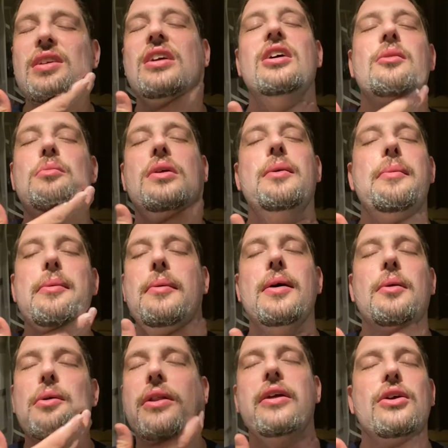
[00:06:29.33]
Can't remember
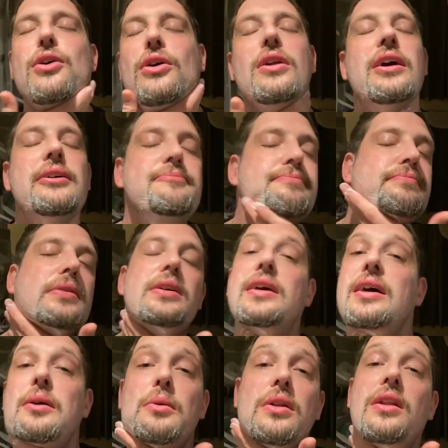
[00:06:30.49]
what we call it, but
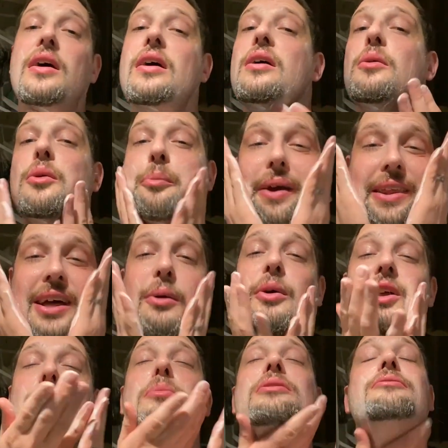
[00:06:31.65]
yeah, we'll pick that one
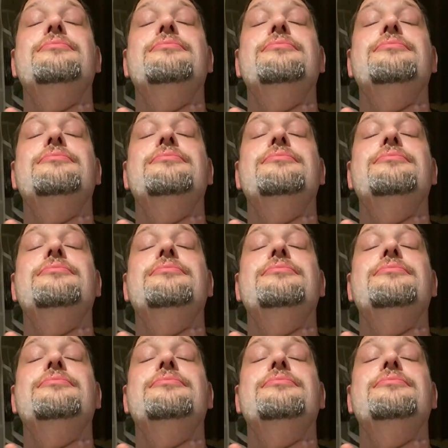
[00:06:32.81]
up.